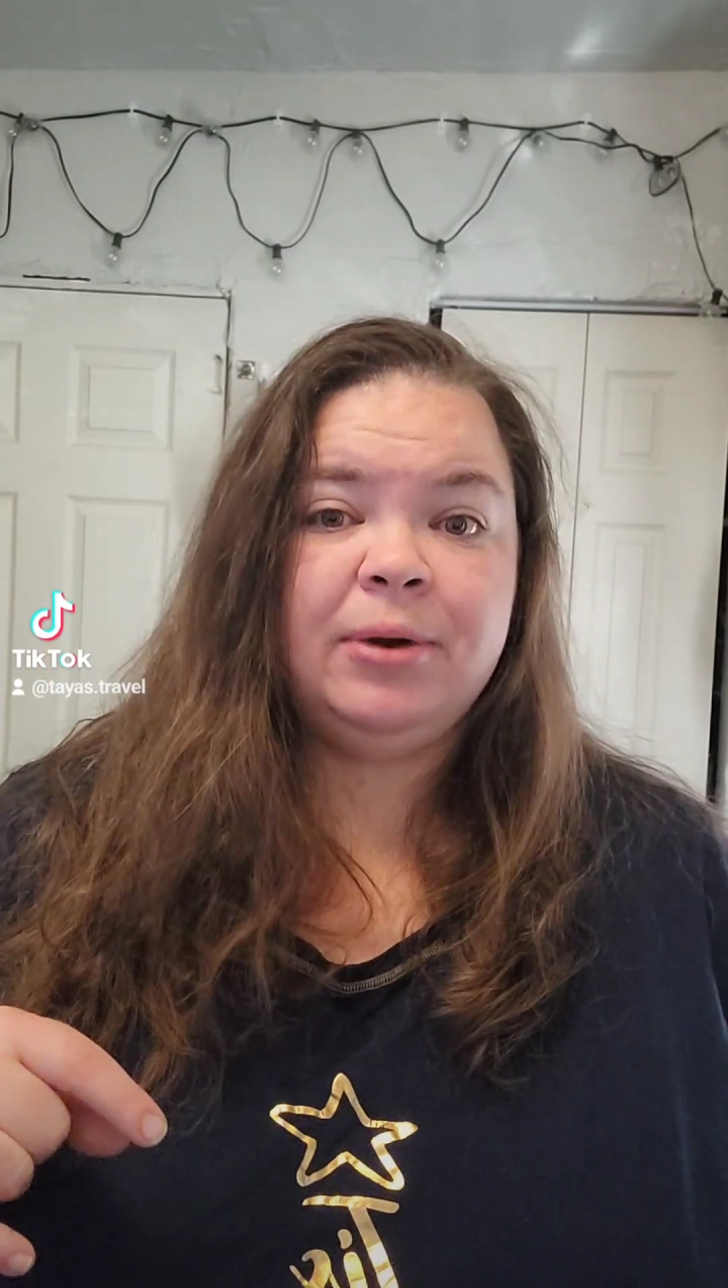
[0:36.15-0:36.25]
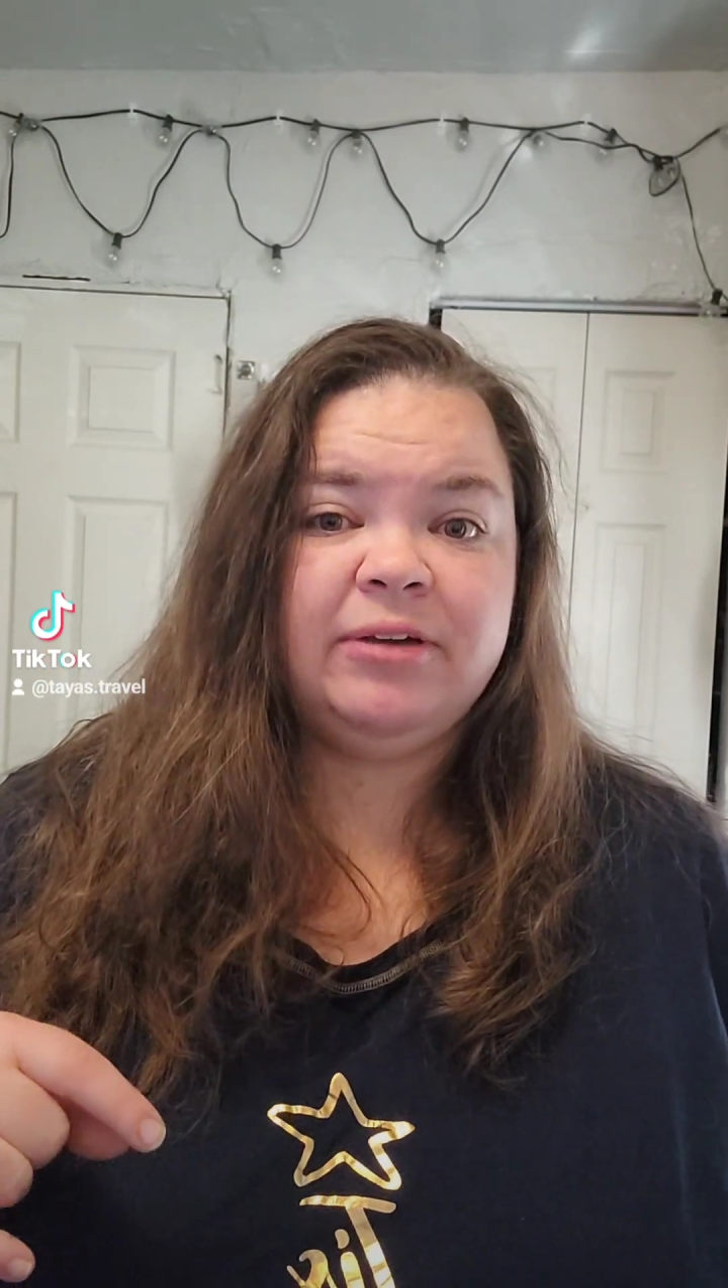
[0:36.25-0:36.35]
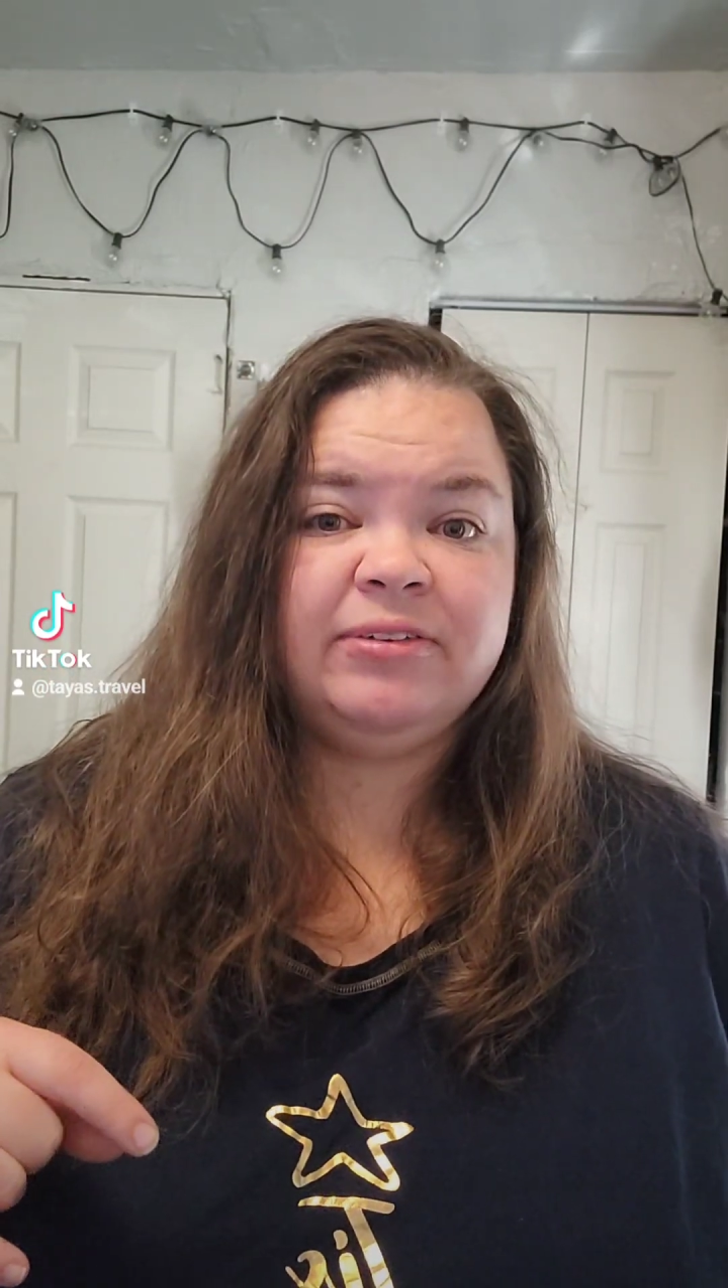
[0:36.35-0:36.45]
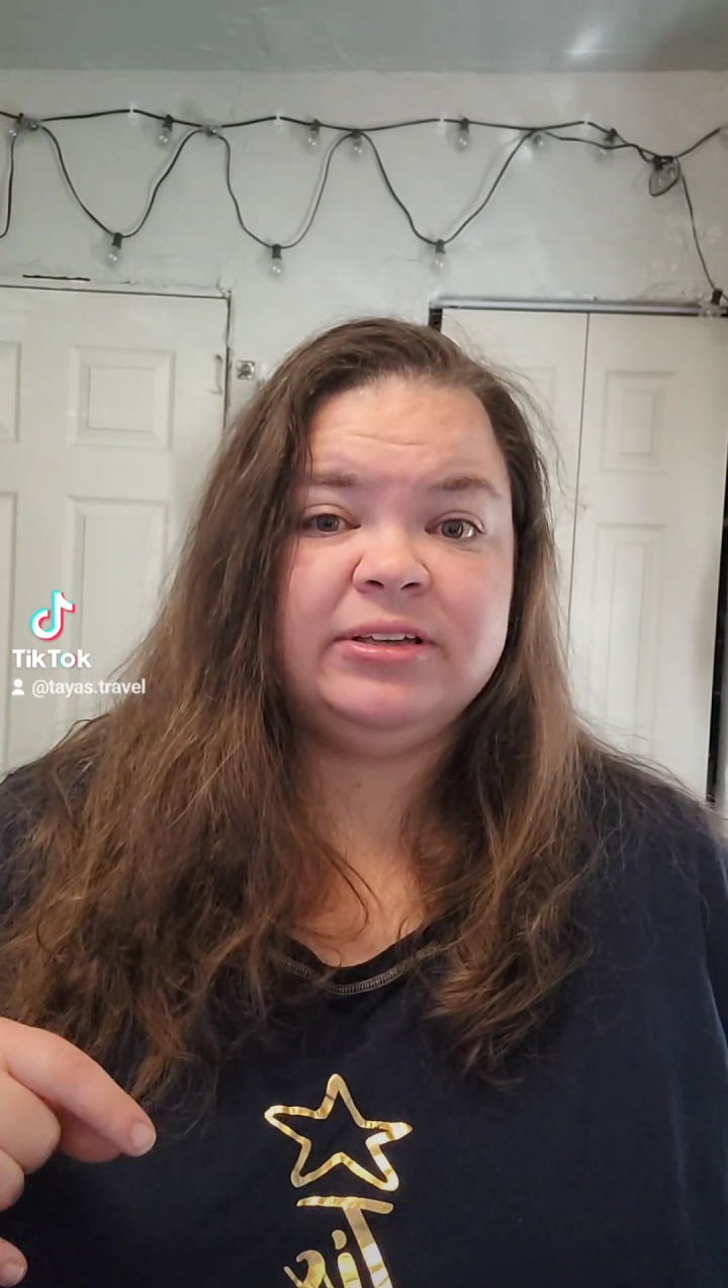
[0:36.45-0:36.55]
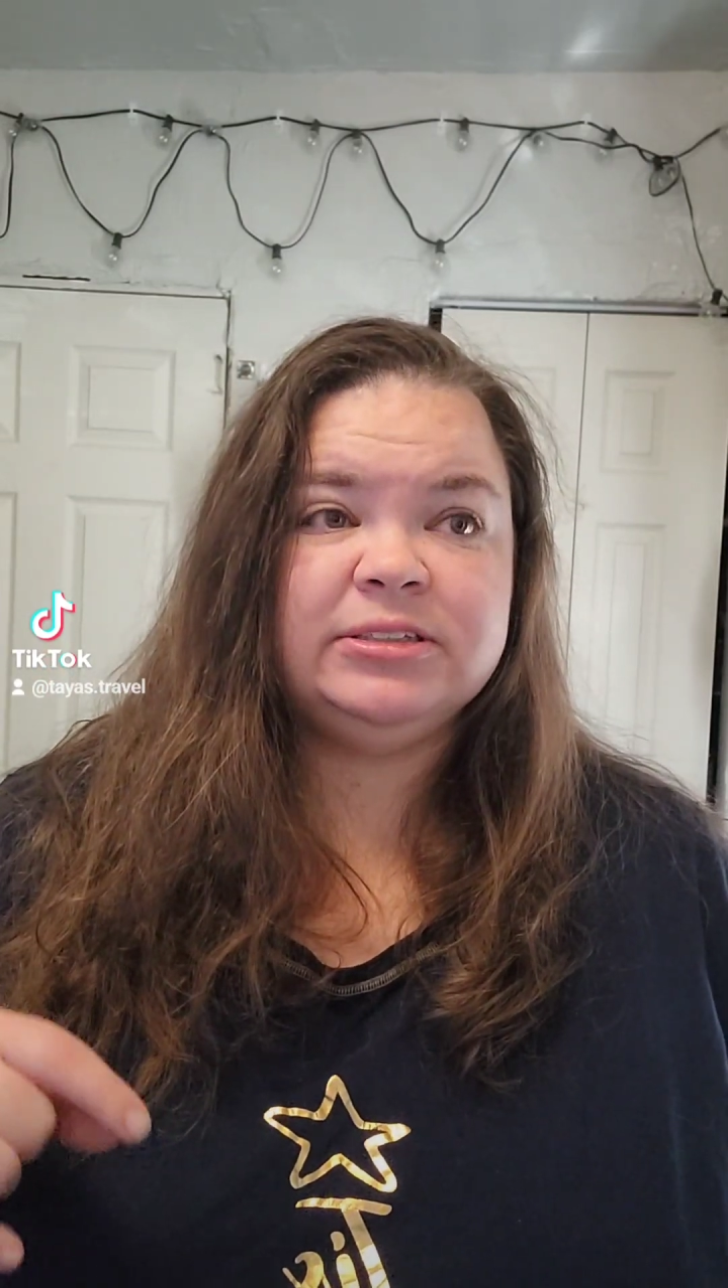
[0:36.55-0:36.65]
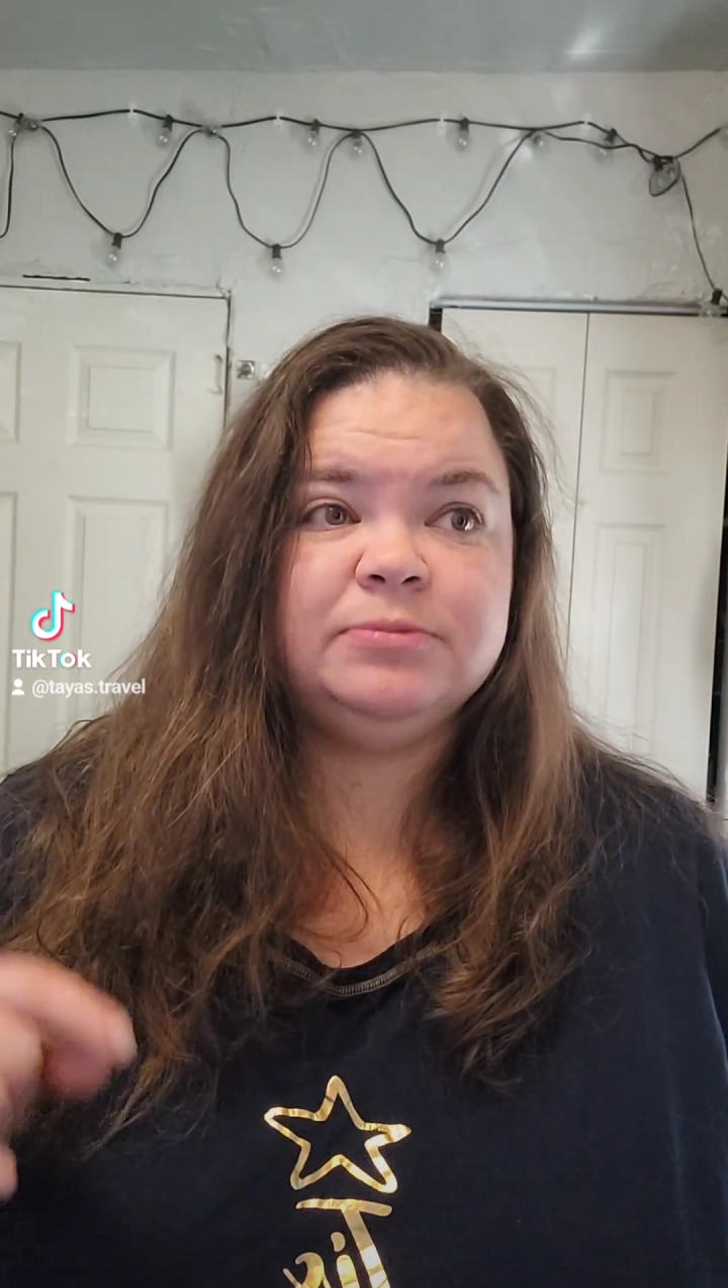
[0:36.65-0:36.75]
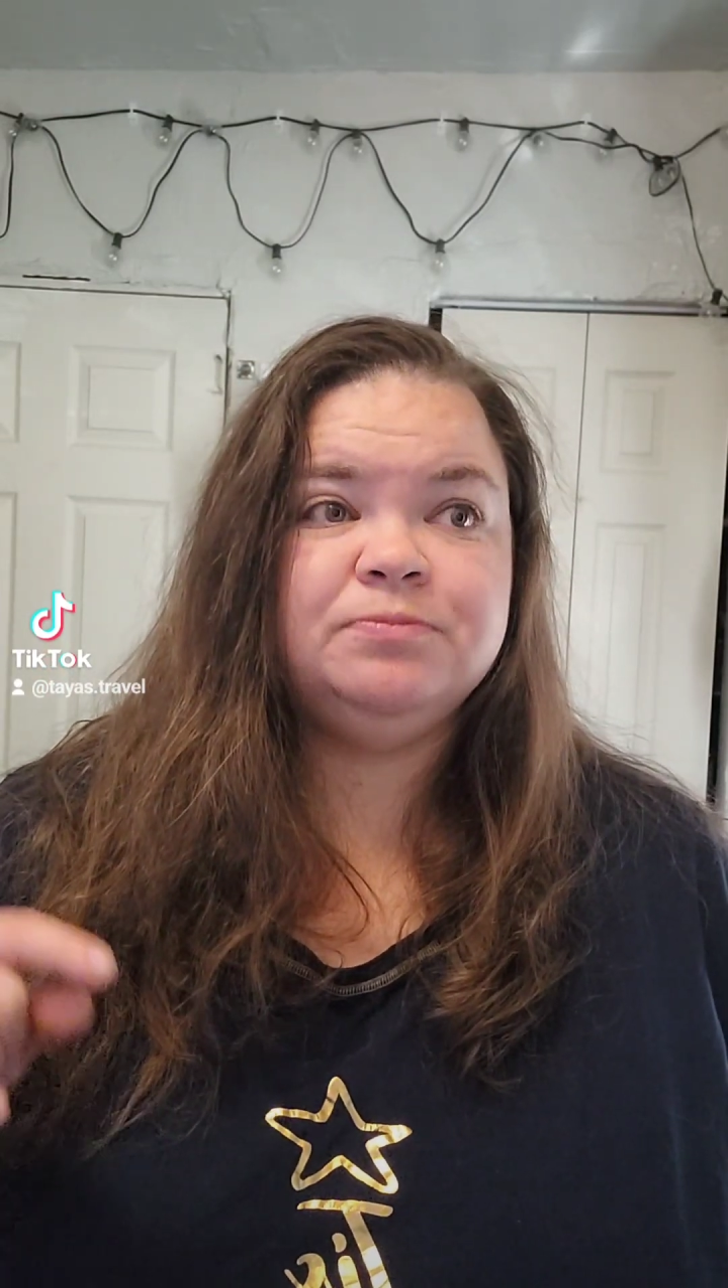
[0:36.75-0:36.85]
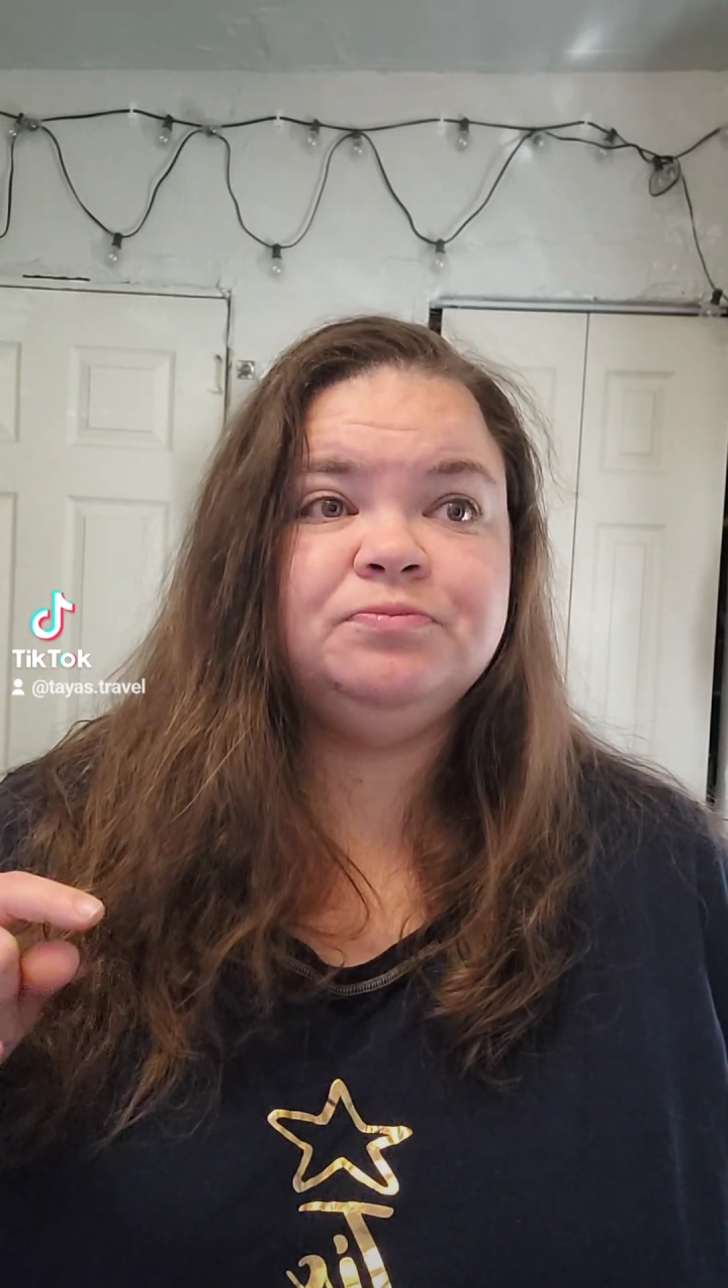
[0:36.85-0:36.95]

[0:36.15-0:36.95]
breakfast.